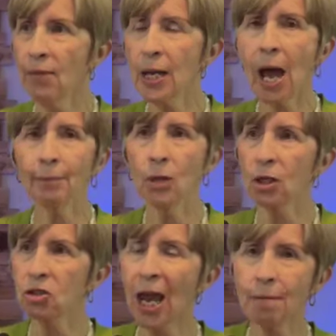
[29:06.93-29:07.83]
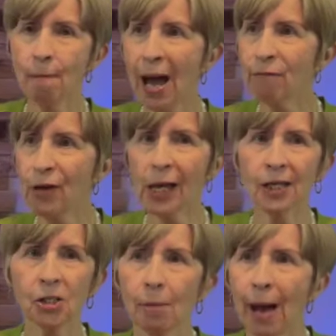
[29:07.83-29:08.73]
And then I'm going to take my
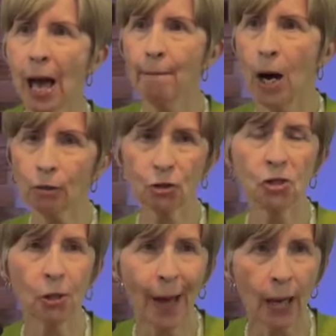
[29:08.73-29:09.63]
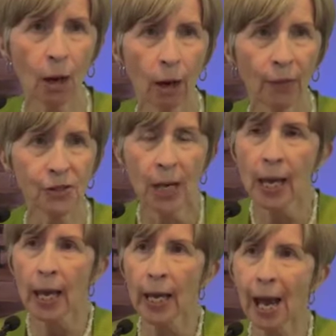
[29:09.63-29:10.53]
feelings and my emotions about all of
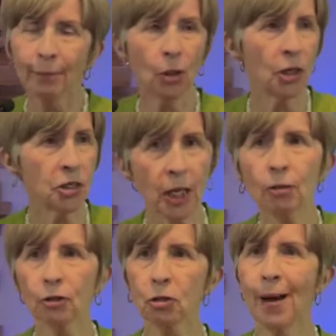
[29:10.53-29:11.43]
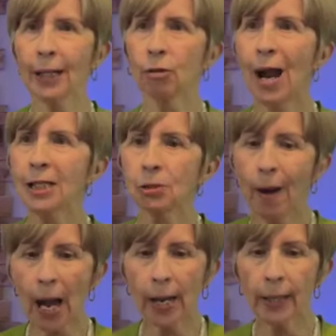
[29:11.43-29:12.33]
this, and I'm going to yield it to my
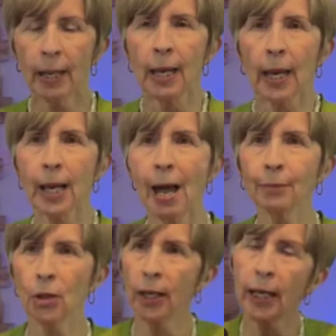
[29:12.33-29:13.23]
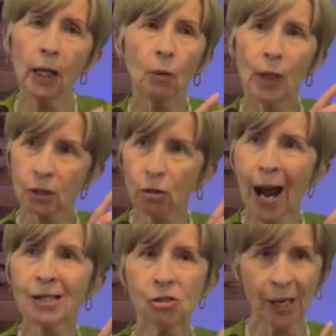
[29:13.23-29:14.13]
Christ mind, and I'm going to hear
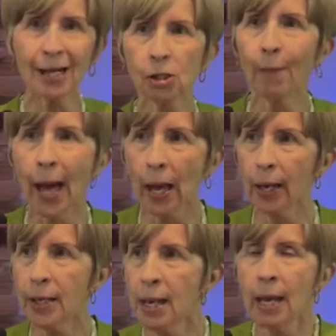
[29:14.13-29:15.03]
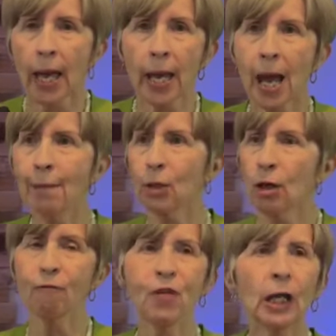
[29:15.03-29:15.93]
what Christ says about it, and
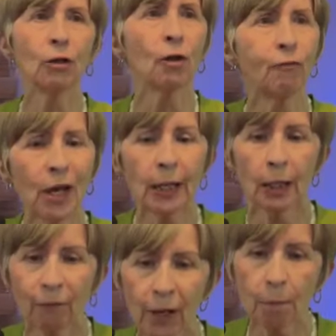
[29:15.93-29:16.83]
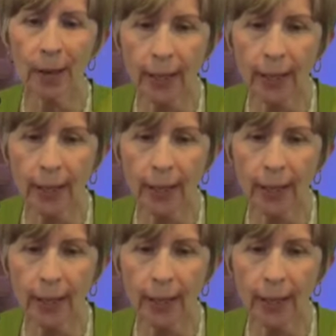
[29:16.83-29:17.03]
I'm going to feel the feel of